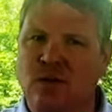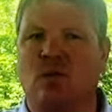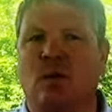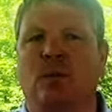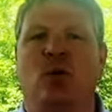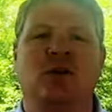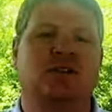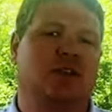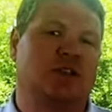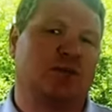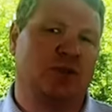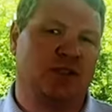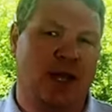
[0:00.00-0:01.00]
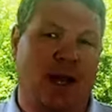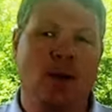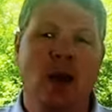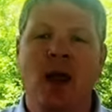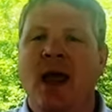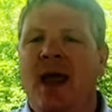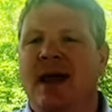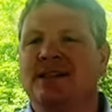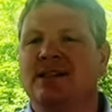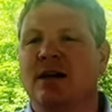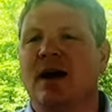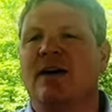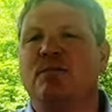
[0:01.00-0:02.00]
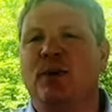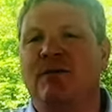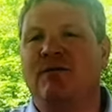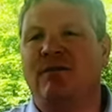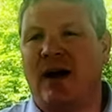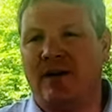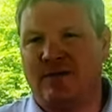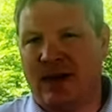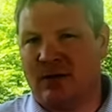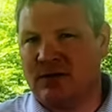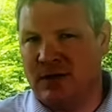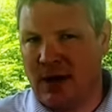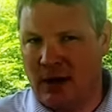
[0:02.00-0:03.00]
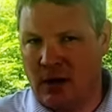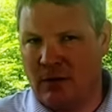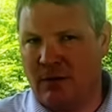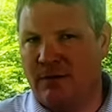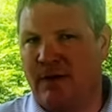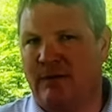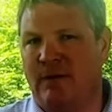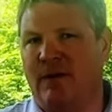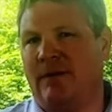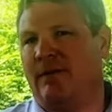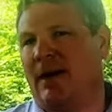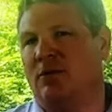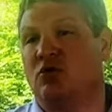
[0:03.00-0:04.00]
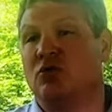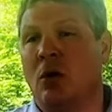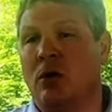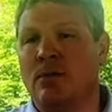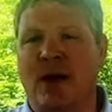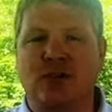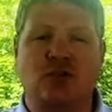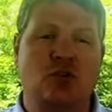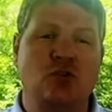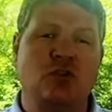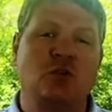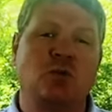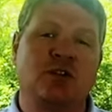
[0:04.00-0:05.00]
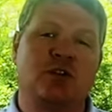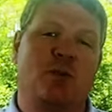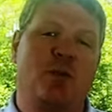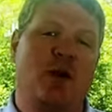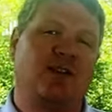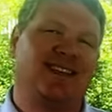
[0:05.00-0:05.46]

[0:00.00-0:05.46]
3.6%, as there have been 5,955 condos sold in Massachusetts, which is compared to the